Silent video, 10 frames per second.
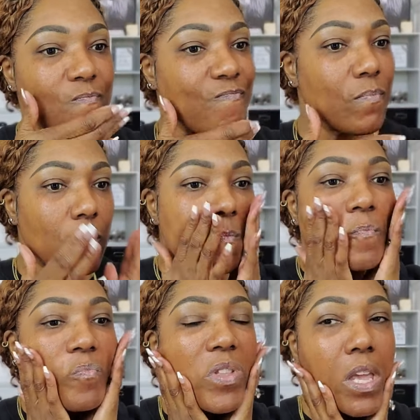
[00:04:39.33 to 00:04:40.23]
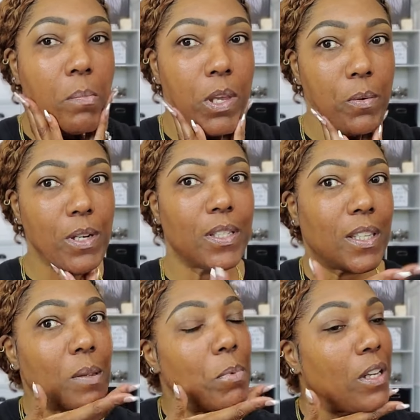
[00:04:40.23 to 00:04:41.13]
mm, can be
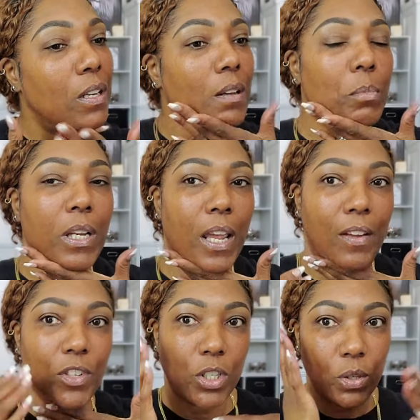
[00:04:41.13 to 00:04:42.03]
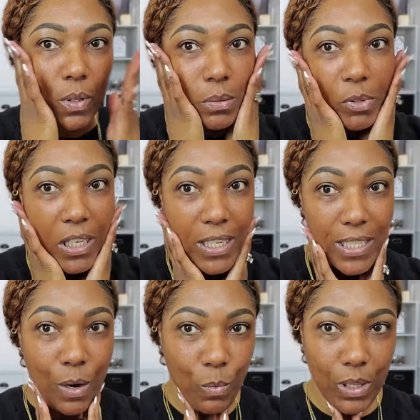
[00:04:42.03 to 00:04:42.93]
risky, but I'm going to have to do it
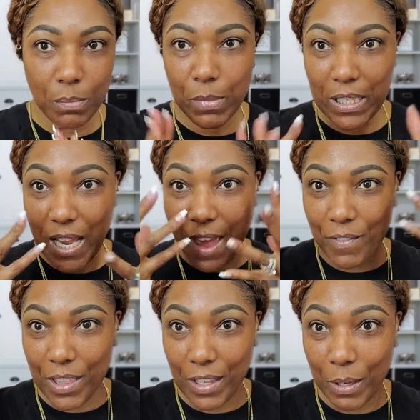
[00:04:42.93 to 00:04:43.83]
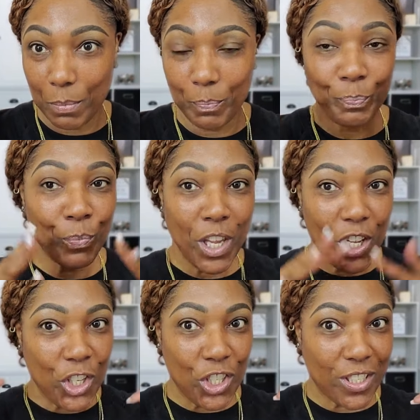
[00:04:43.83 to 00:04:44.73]
because I really miss having them
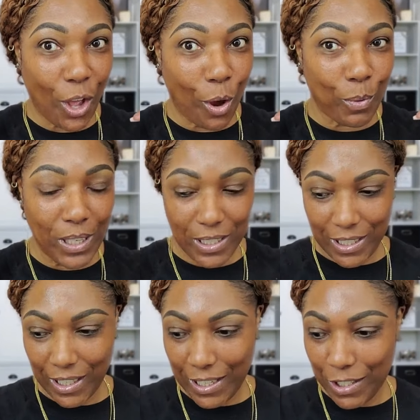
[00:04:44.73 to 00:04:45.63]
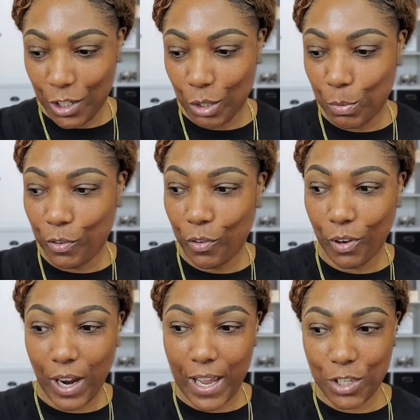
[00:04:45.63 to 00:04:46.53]
just already done, you know,
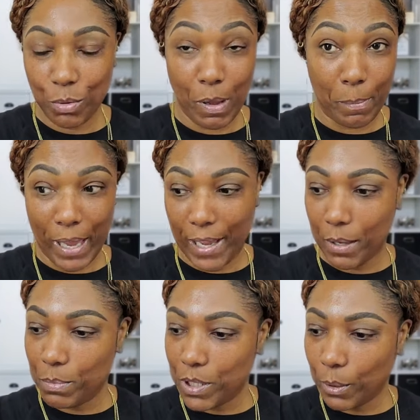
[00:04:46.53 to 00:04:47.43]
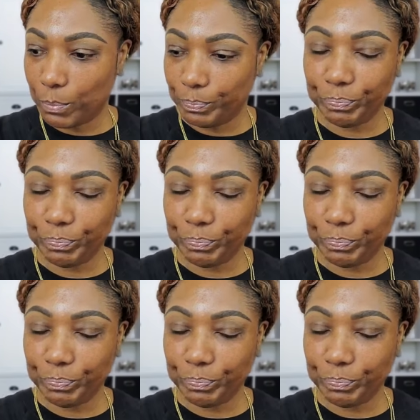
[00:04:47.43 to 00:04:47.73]
before I do my makeup. So